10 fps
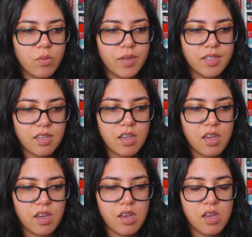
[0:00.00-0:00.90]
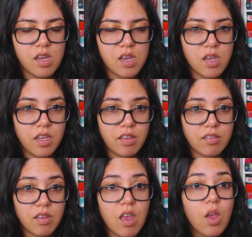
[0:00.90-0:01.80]
Wednesday
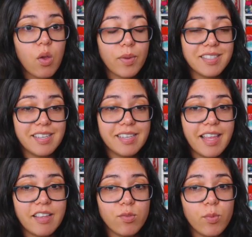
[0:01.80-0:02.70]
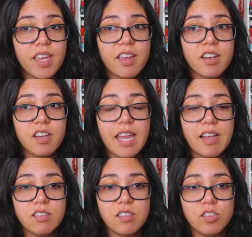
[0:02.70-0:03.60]
Wednesday last week, and it
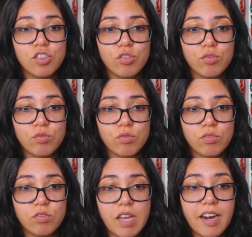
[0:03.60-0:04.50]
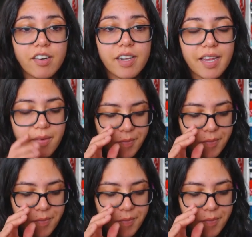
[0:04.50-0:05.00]
lasted until Saturday.